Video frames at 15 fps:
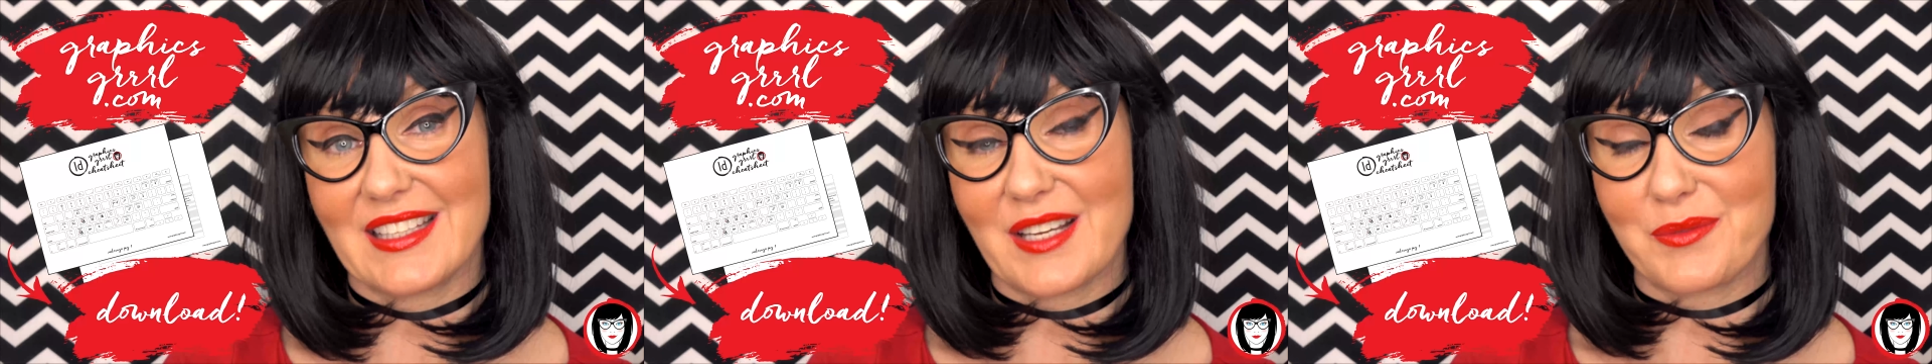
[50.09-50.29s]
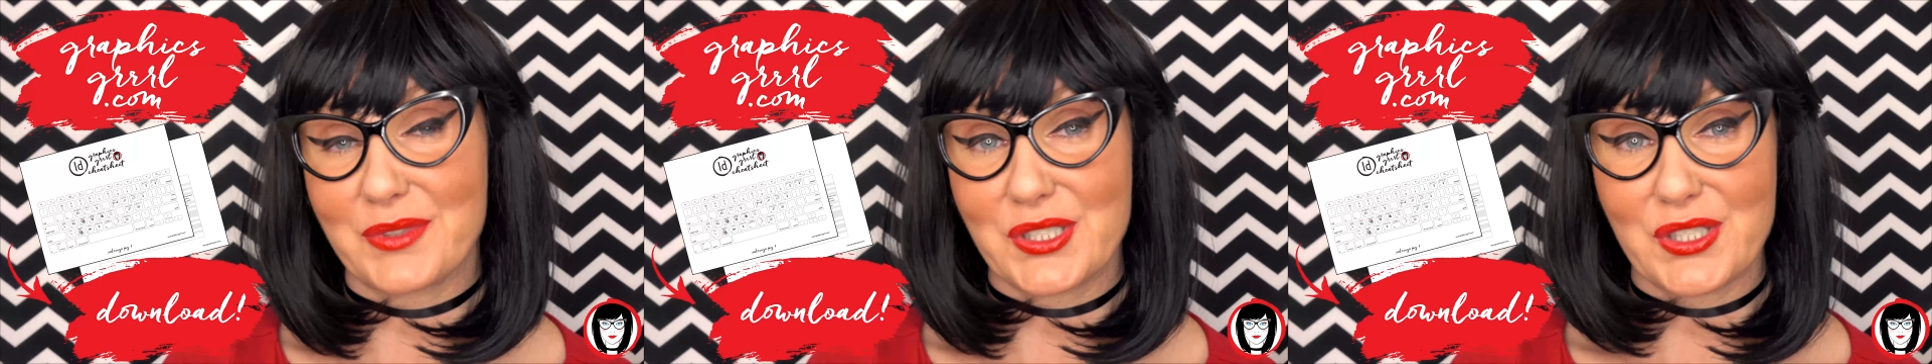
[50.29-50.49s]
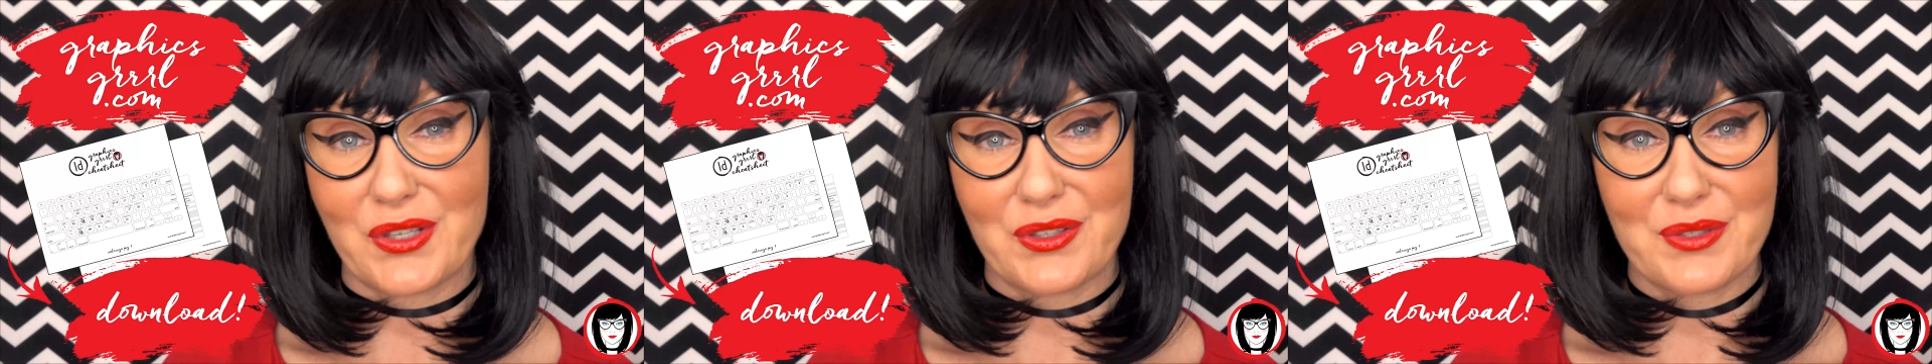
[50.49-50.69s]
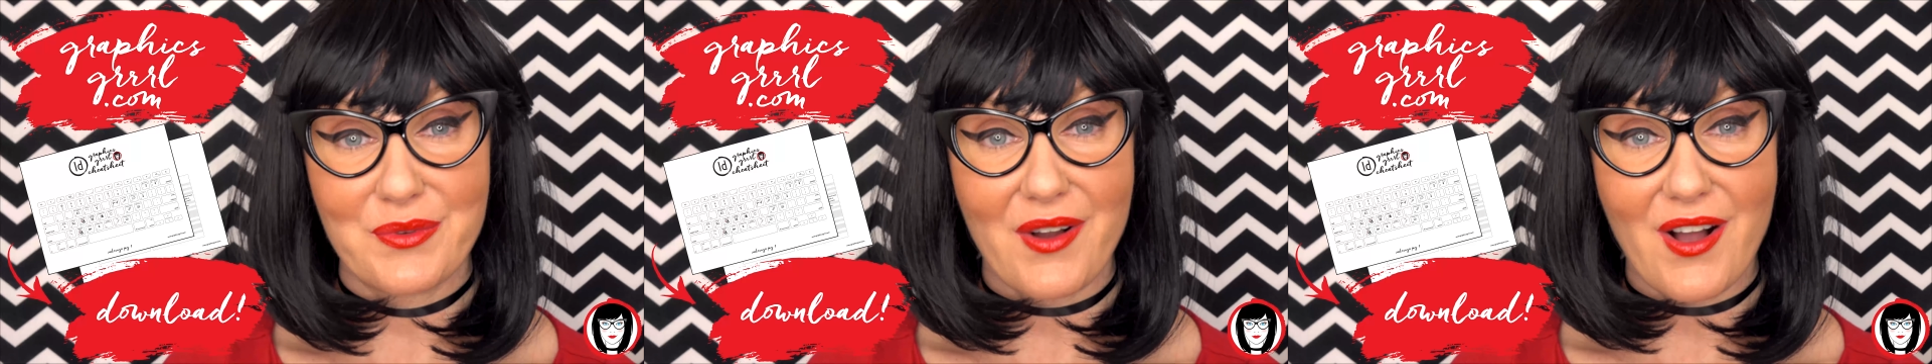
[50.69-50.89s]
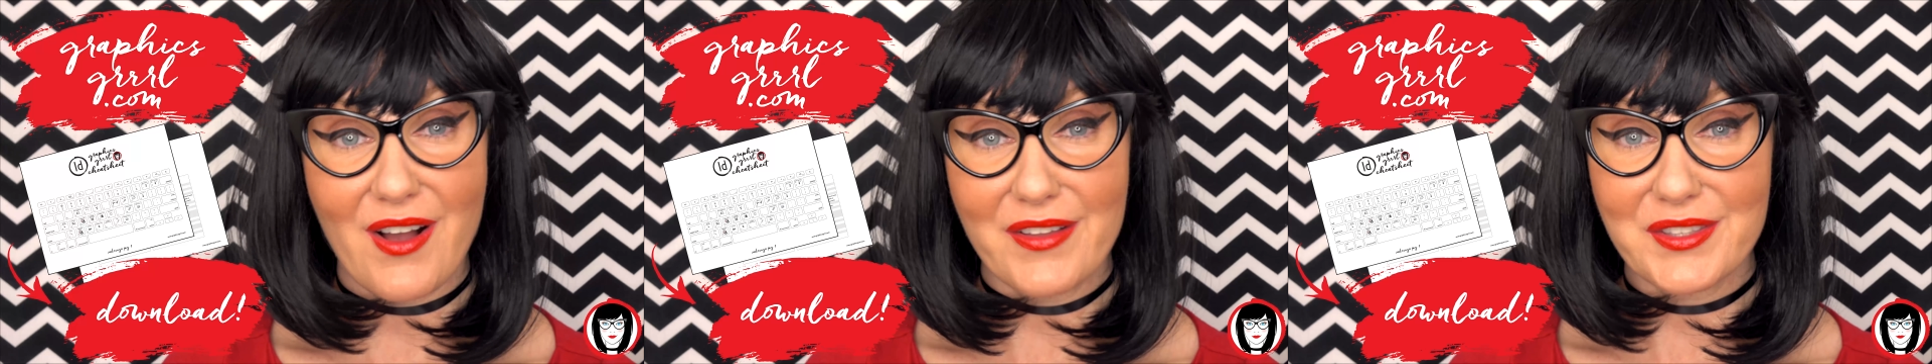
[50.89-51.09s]
that will show
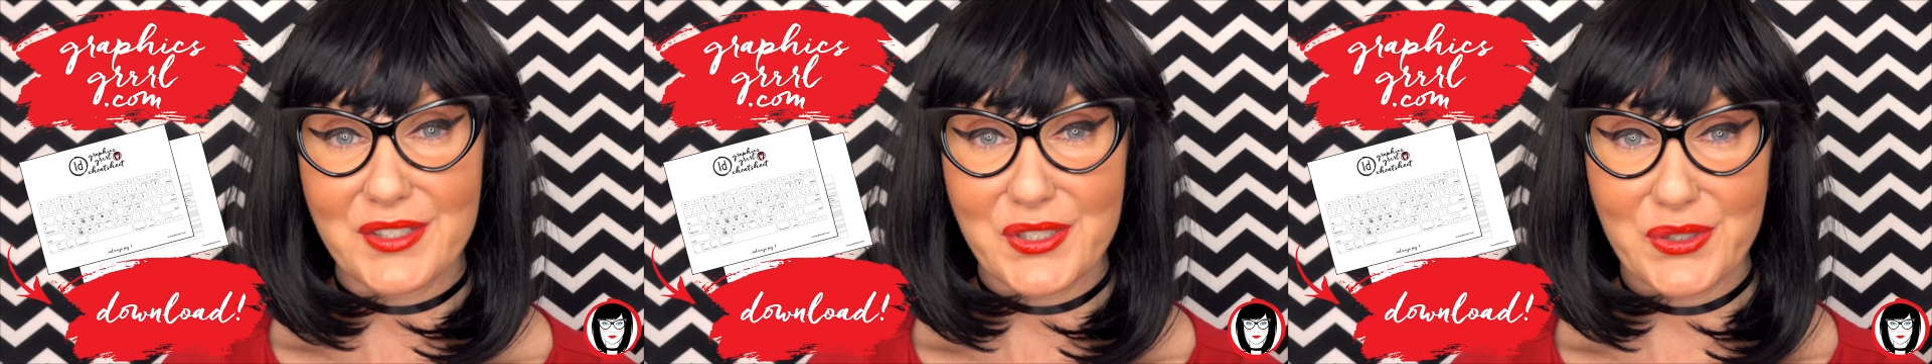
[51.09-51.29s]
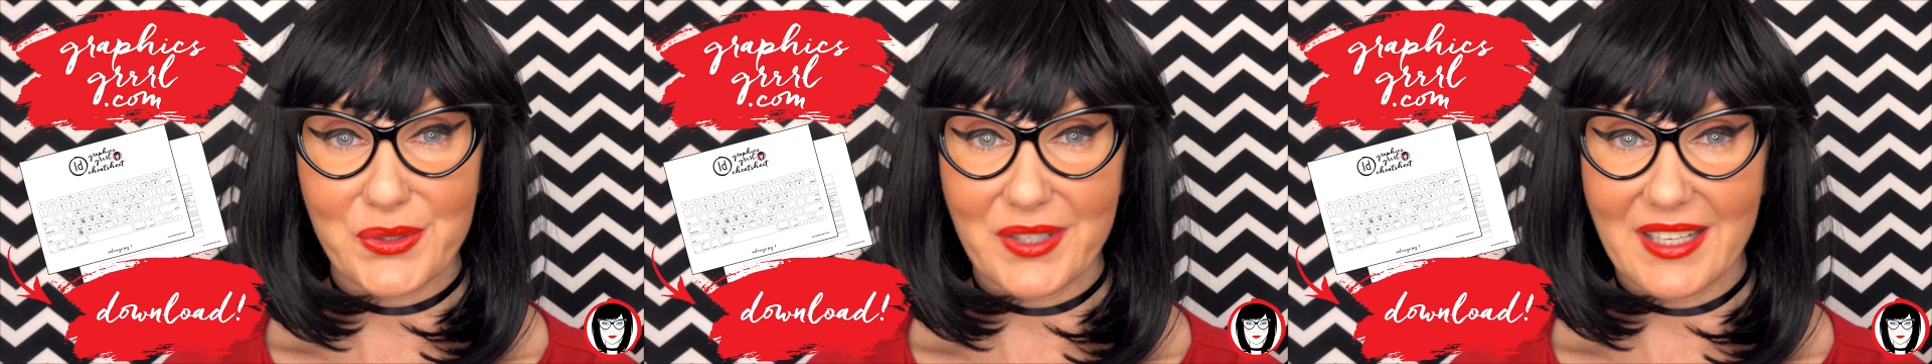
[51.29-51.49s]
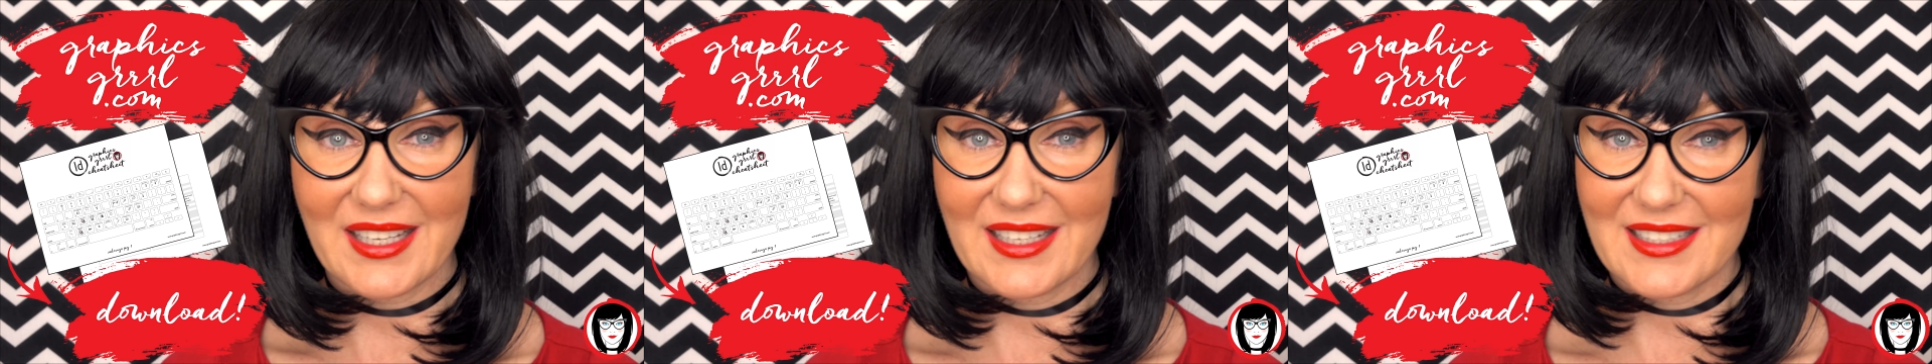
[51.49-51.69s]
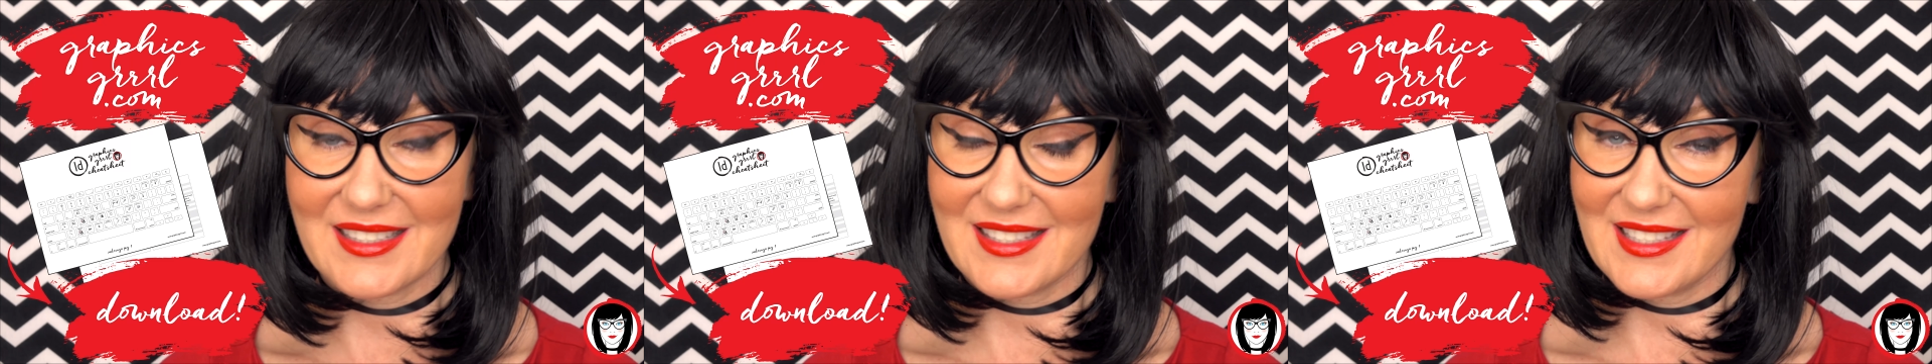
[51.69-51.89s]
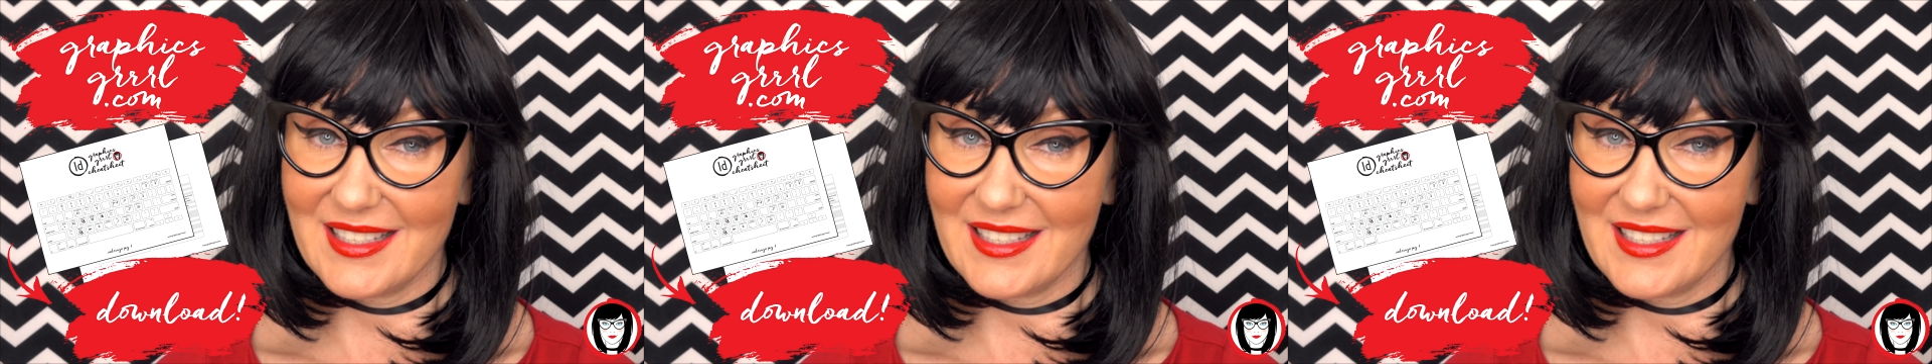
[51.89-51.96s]
you all the shortcuts